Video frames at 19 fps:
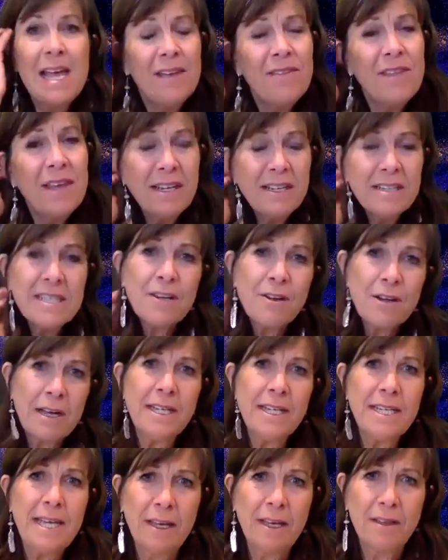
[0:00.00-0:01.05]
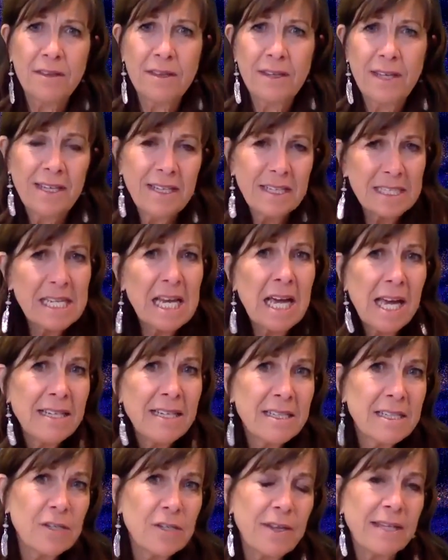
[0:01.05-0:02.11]
and that is our gut health. And it
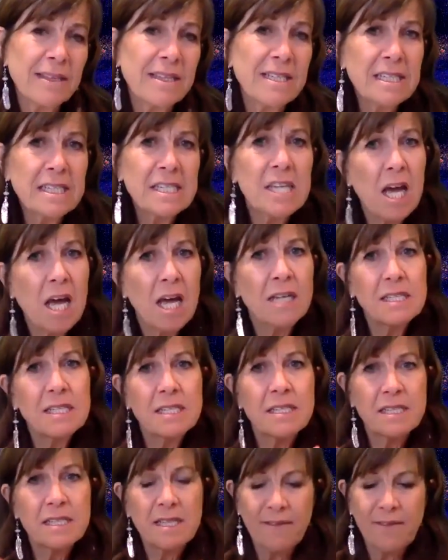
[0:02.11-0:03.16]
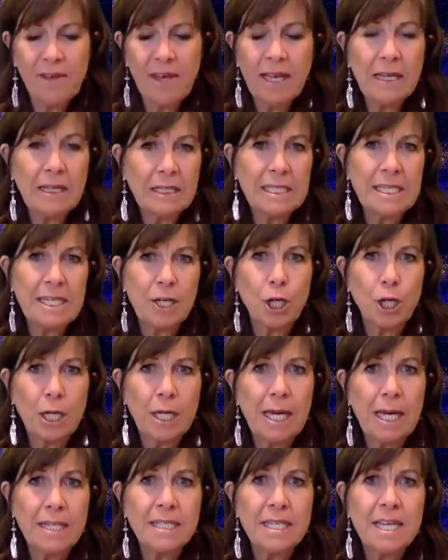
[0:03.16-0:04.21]
ties to that. These toxins have held in our
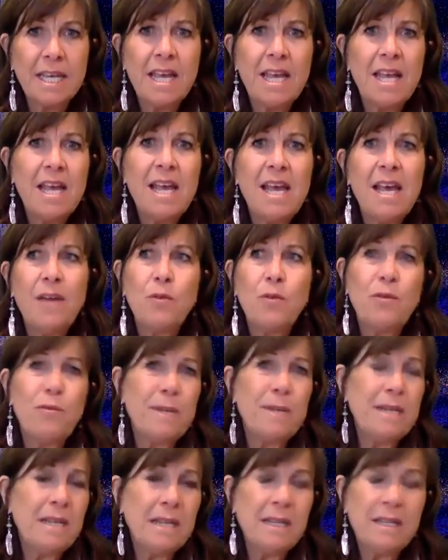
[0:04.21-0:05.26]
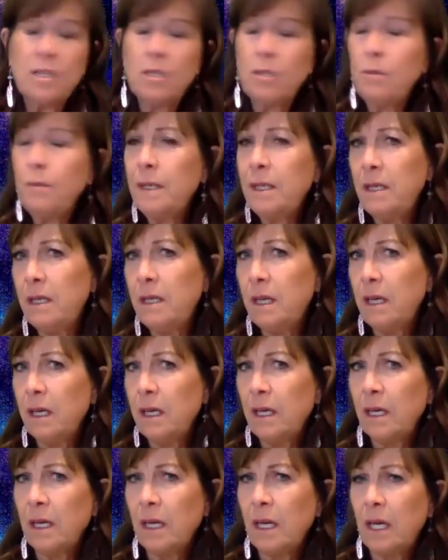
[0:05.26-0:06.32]
gut, and we've been eating too many
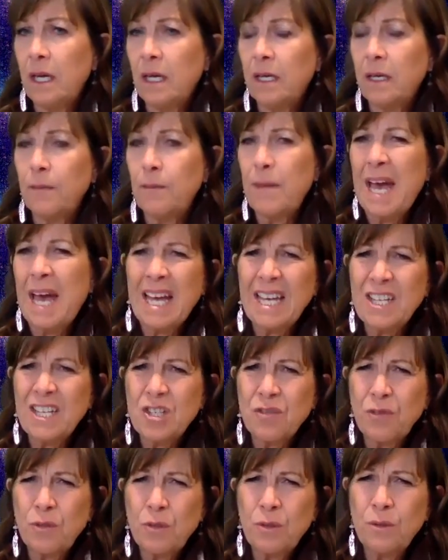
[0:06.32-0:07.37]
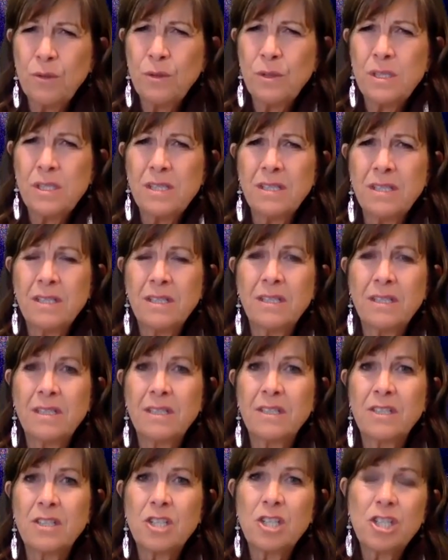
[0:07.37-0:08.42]
packaged foods
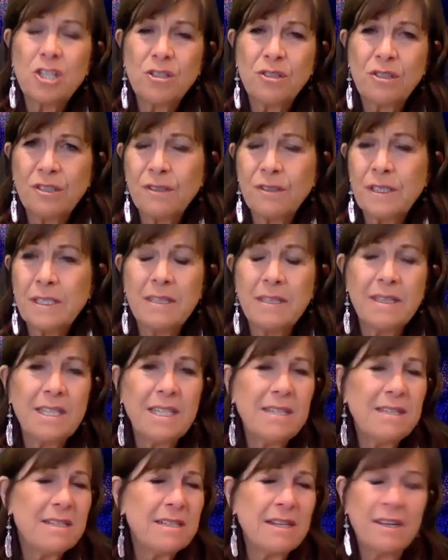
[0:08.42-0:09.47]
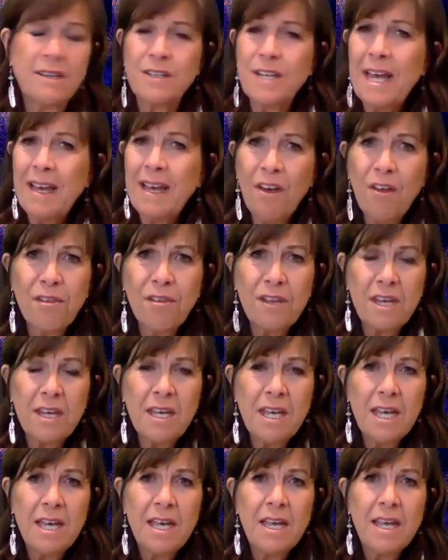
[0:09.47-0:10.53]
and sugars and things that aren't
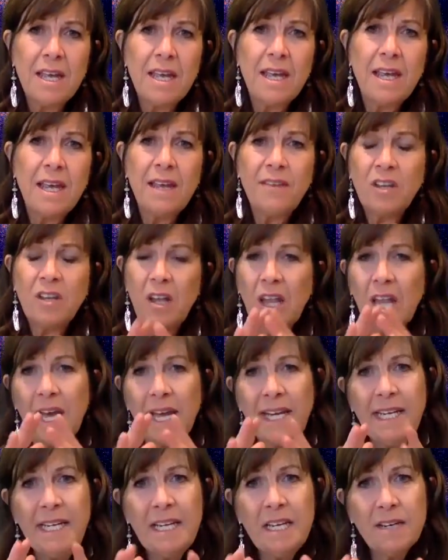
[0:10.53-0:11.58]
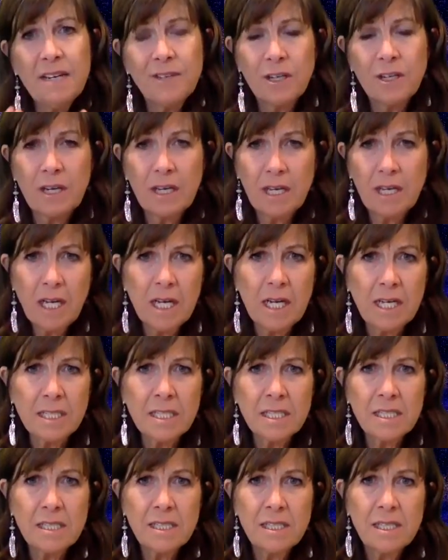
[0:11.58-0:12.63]
healthy, and the lining of our
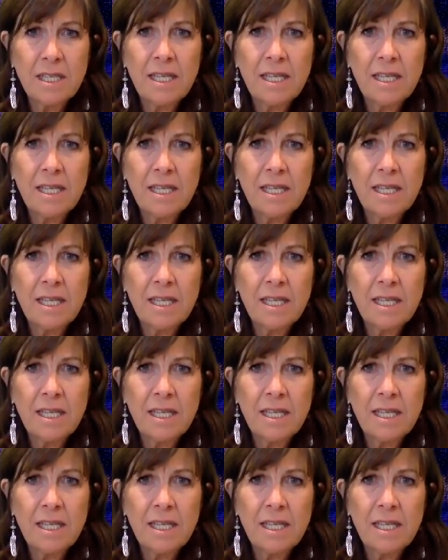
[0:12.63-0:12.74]
gut